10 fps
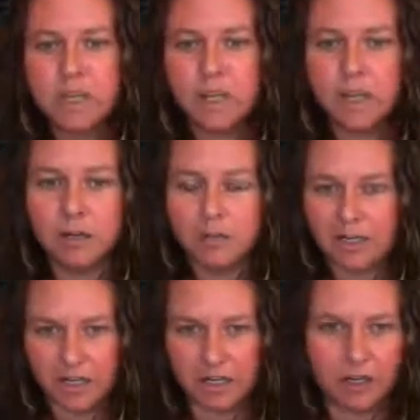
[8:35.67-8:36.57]

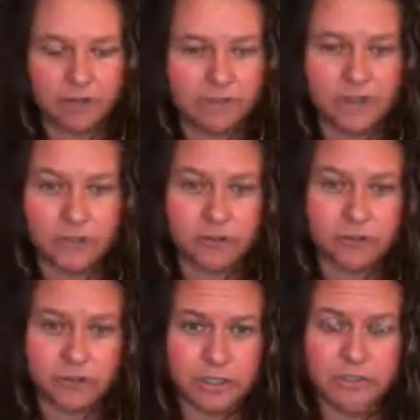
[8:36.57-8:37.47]
and out on the
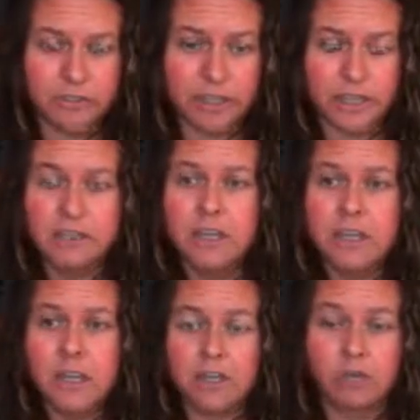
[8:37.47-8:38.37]
internet.
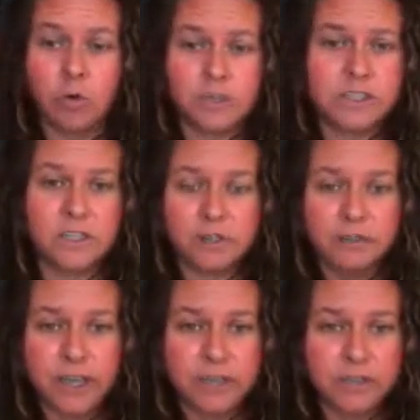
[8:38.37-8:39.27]
And of course, the
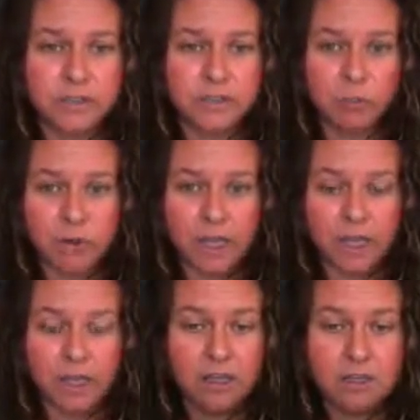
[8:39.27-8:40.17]
internet is the
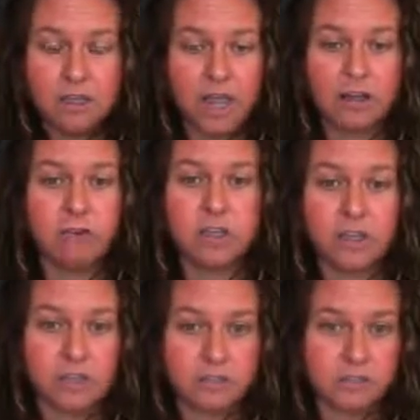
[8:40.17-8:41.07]
way
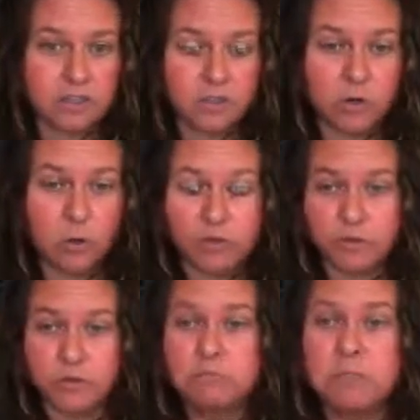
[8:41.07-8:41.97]
everything is going.
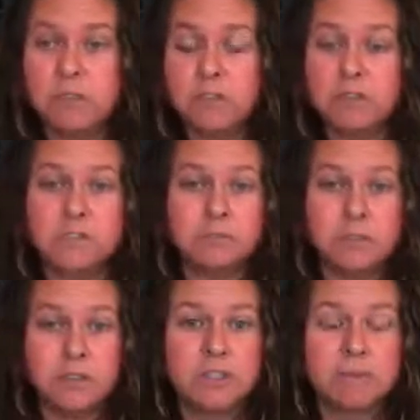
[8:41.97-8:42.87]
There's millions and
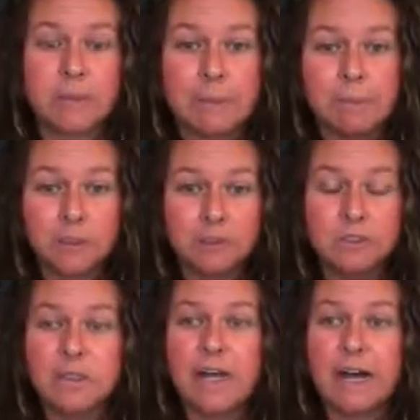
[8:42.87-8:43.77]
millions of people
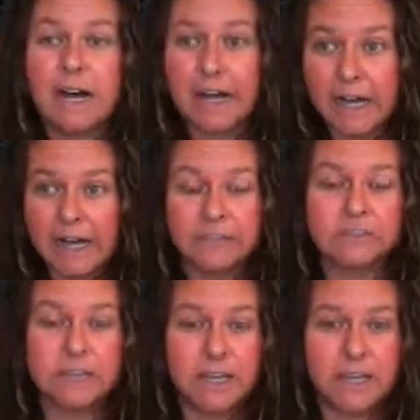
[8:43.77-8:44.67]

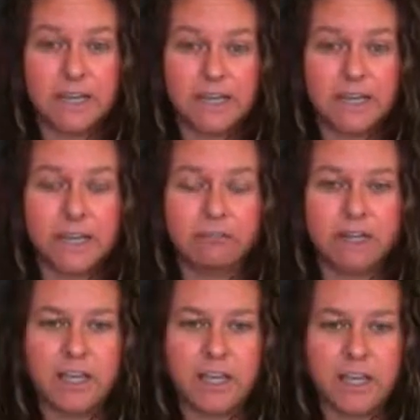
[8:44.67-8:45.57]
online every
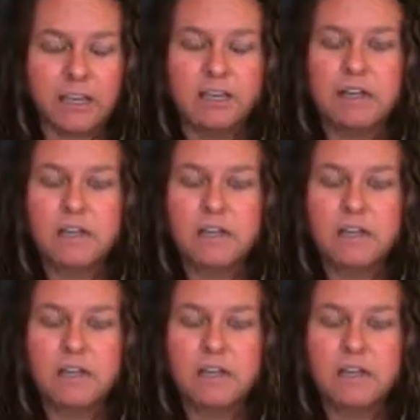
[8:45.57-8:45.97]
day.